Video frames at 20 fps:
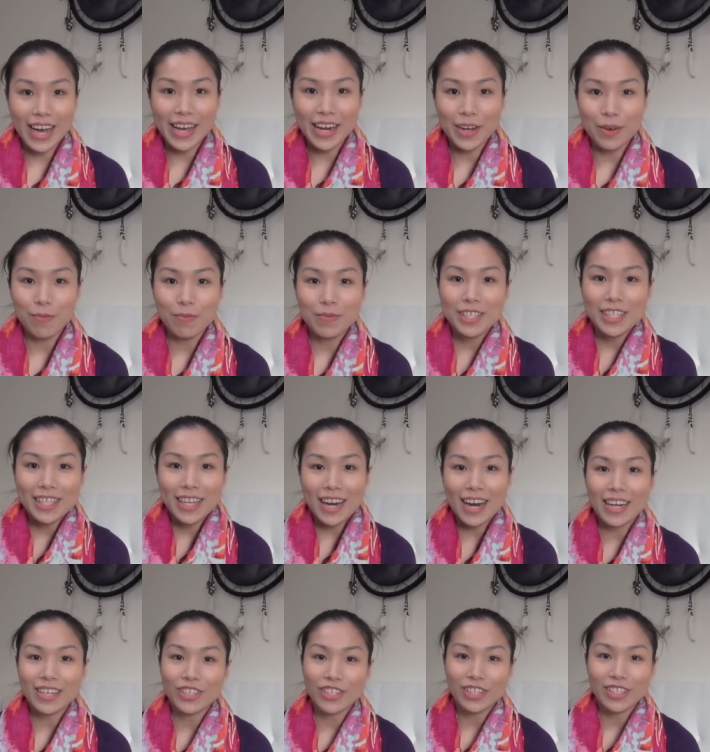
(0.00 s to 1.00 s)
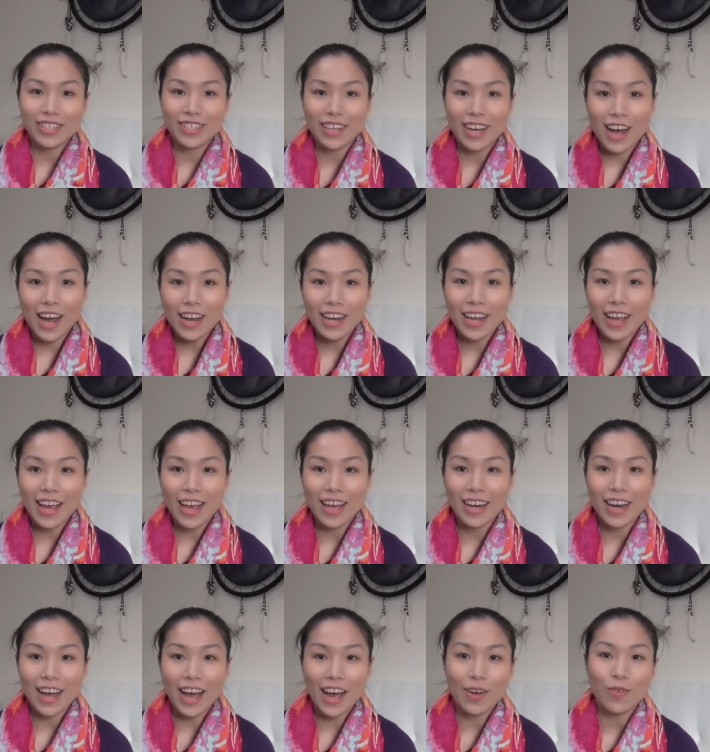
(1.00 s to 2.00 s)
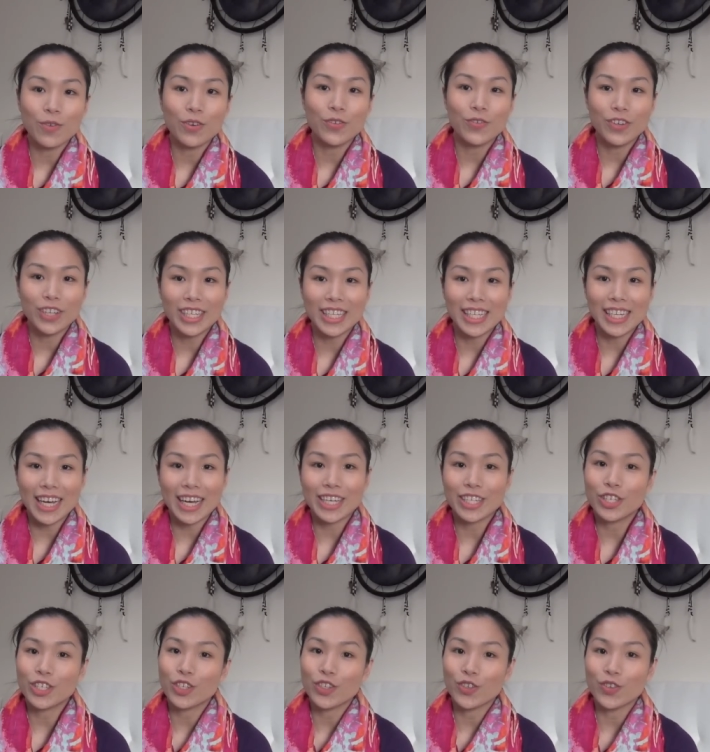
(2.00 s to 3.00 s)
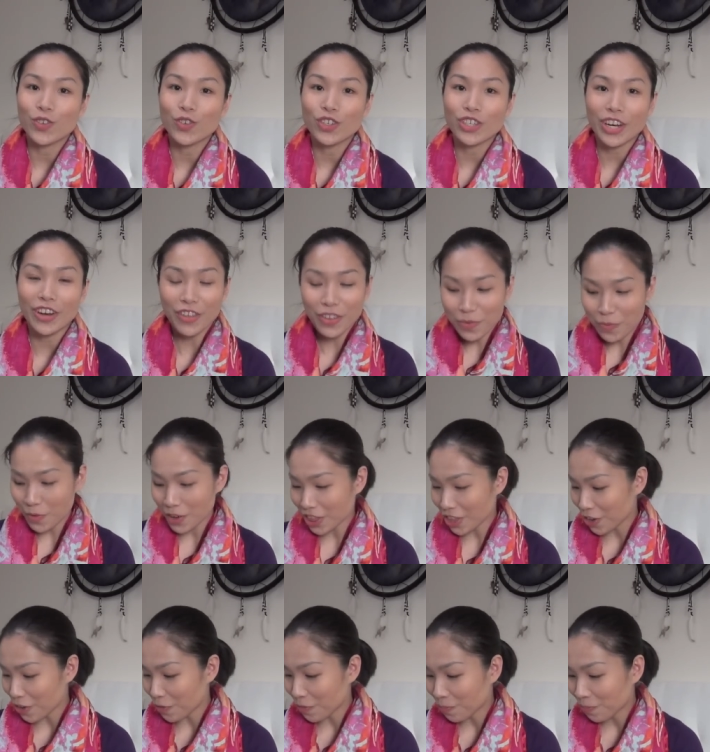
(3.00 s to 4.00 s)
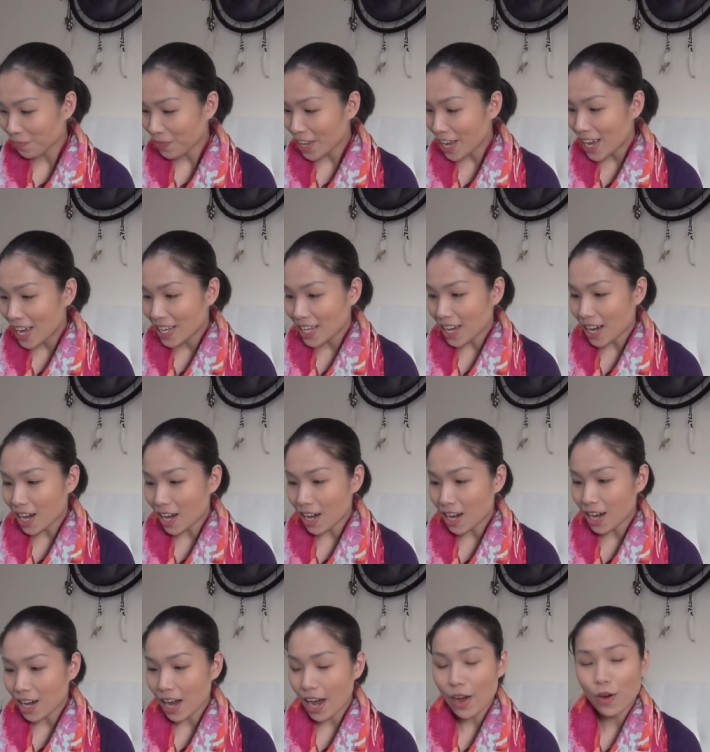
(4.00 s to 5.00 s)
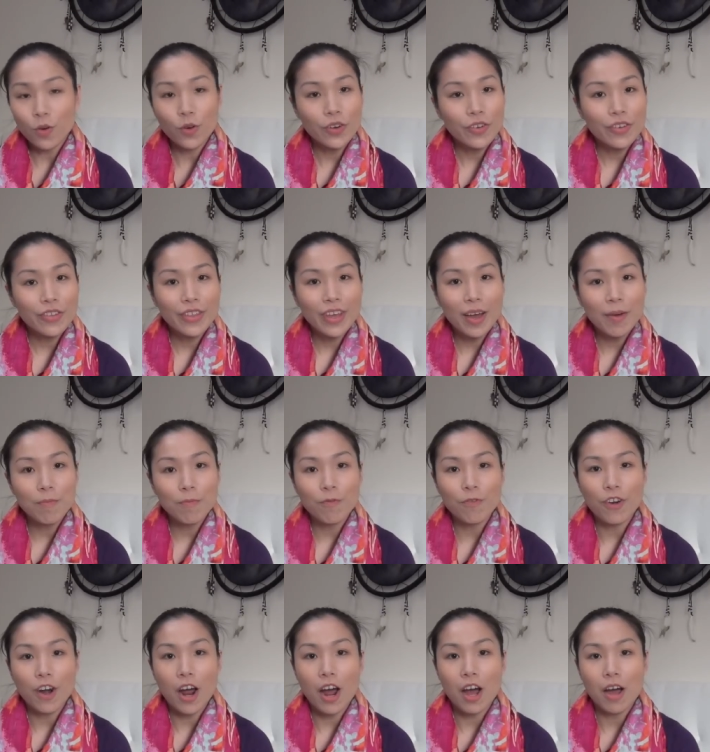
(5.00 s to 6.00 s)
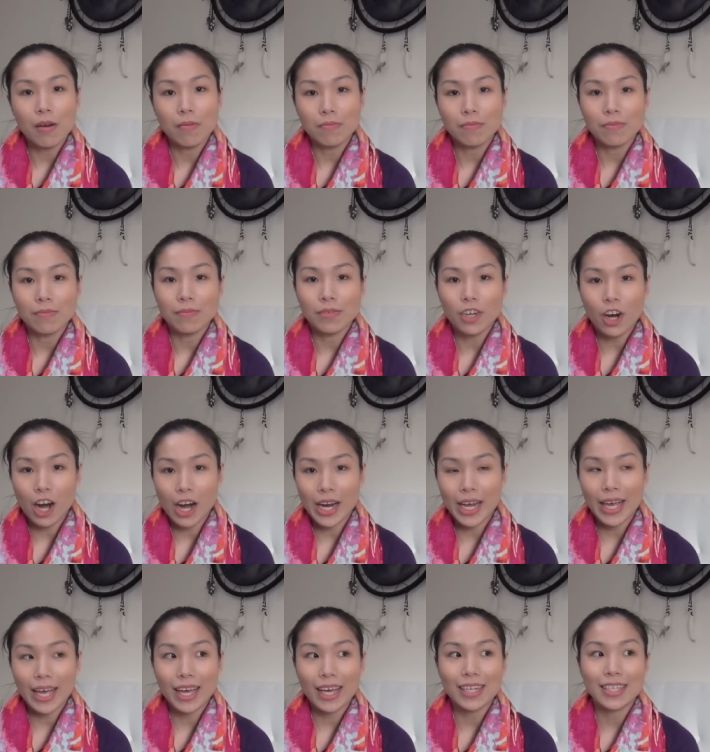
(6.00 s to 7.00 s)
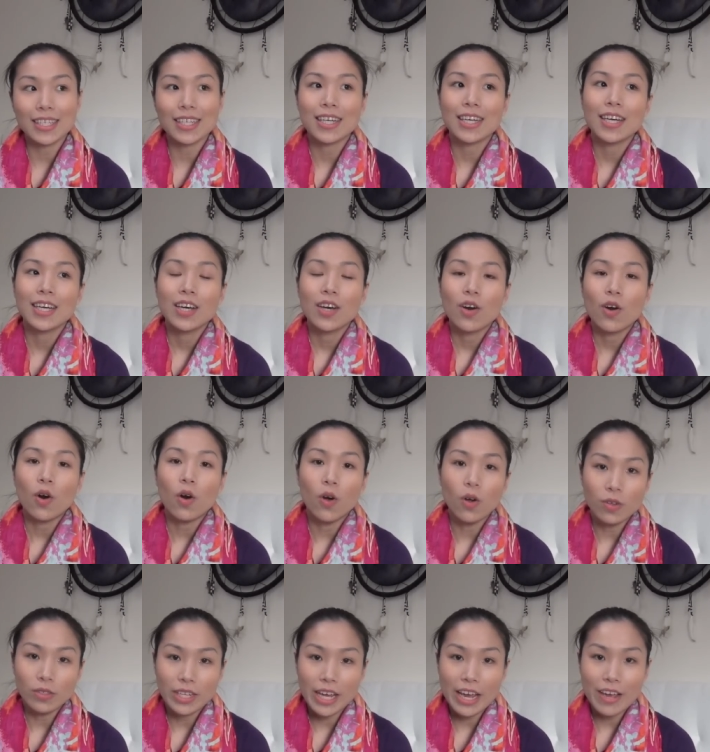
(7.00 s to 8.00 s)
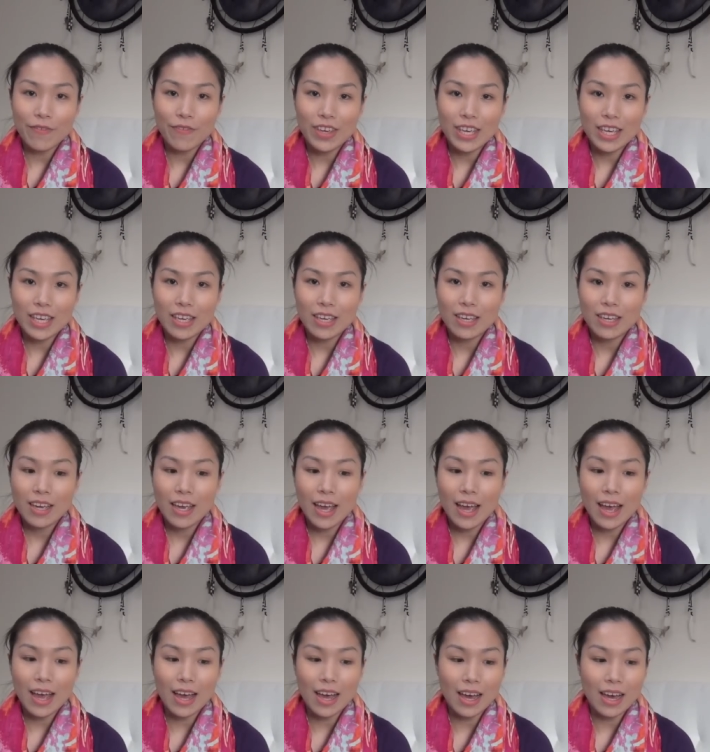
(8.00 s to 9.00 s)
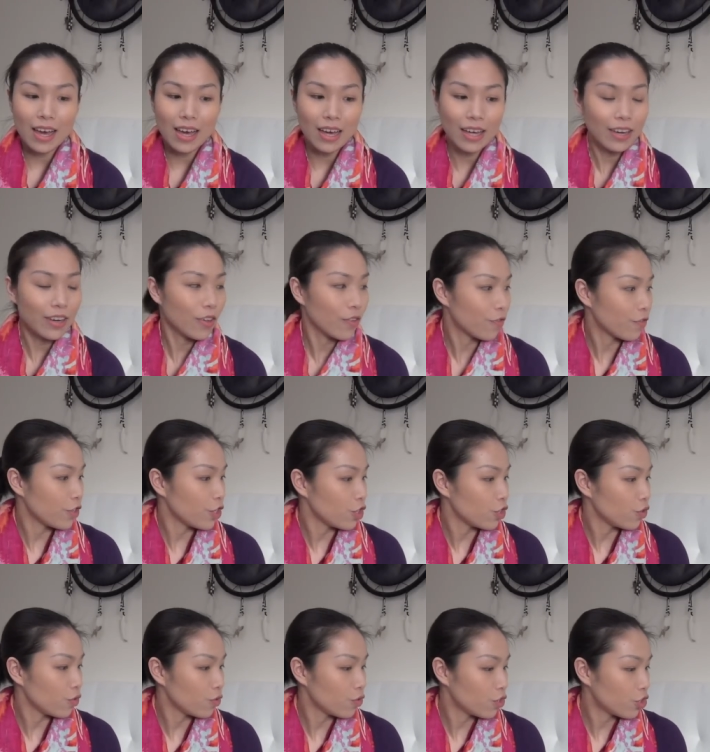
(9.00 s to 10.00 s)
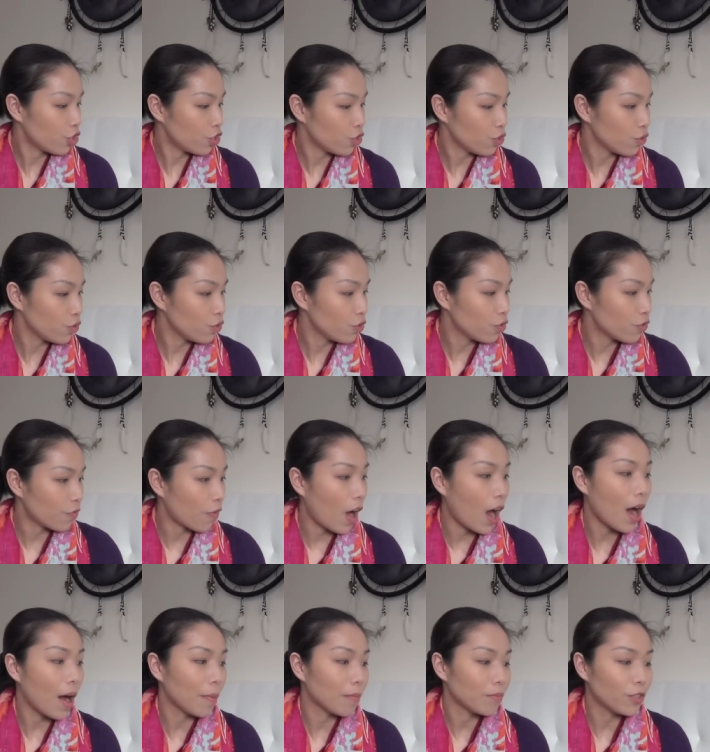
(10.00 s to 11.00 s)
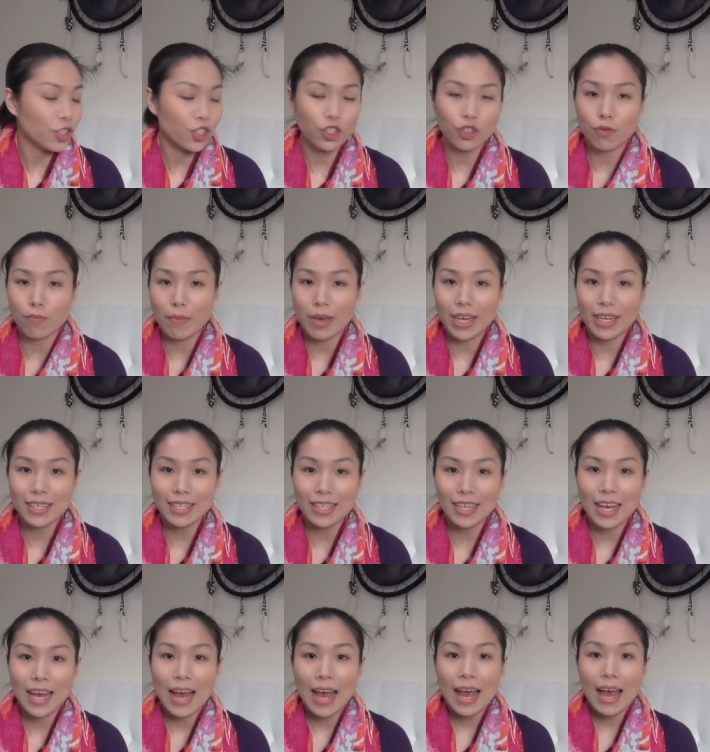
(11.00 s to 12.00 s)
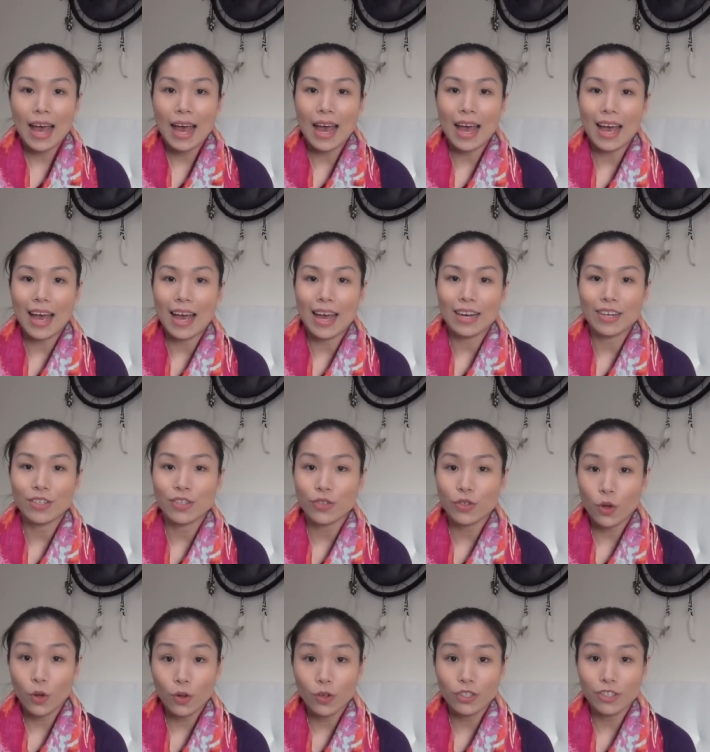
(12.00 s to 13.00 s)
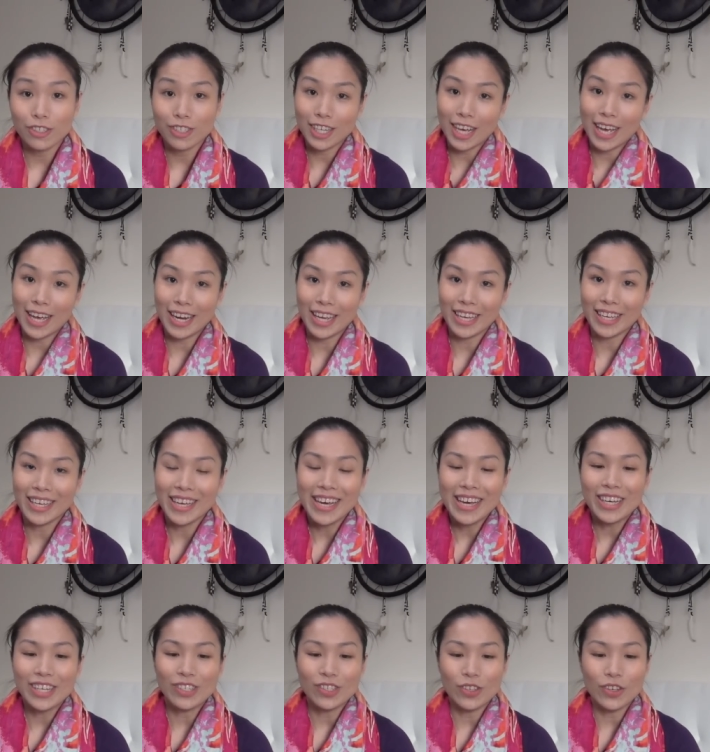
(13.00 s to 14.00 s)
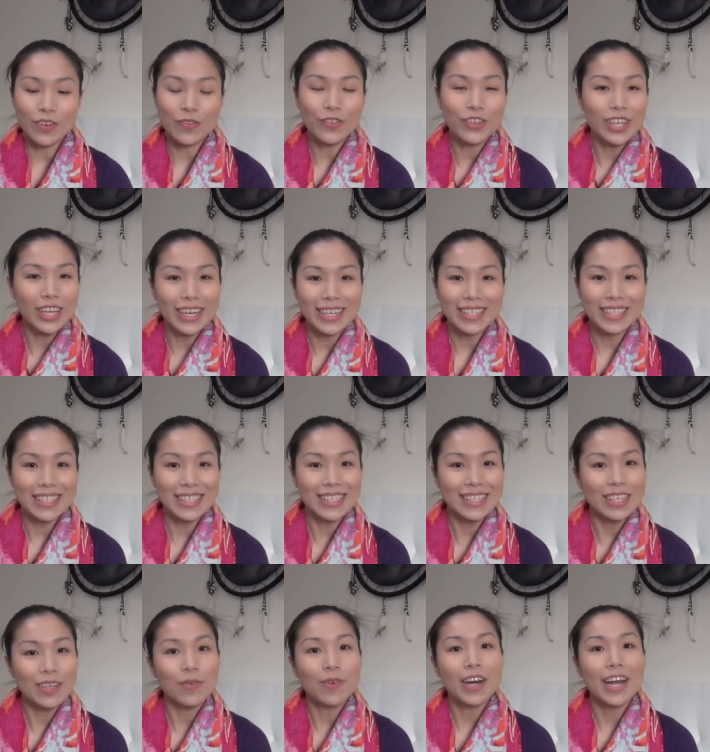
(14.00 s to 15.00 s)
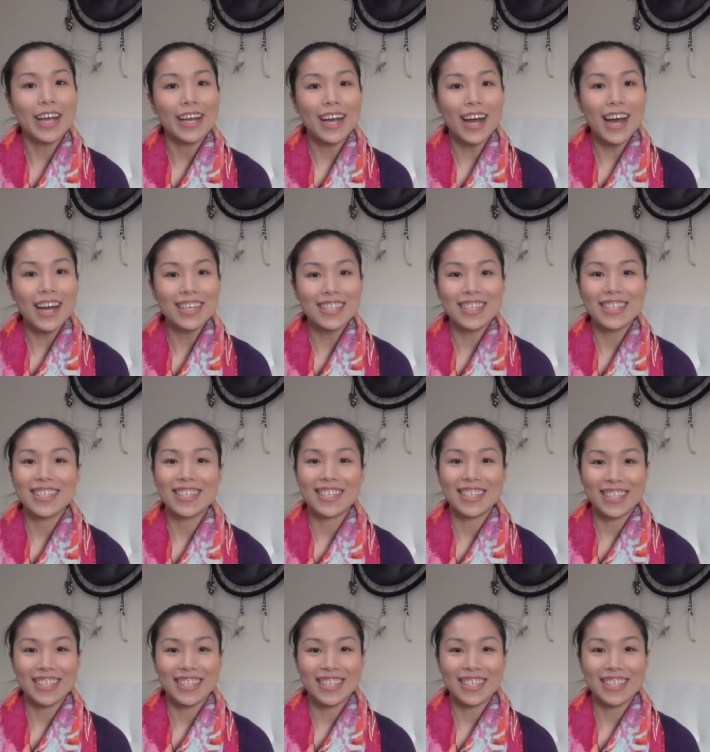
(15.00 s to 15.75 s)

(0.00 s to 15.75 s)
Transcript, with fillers: items that I just got and I would really like to share them with you. Uh, I ordered them from Target, Old Navy, and a few shoes from Shoe Mint and Sole Society. So if you like to see what I got,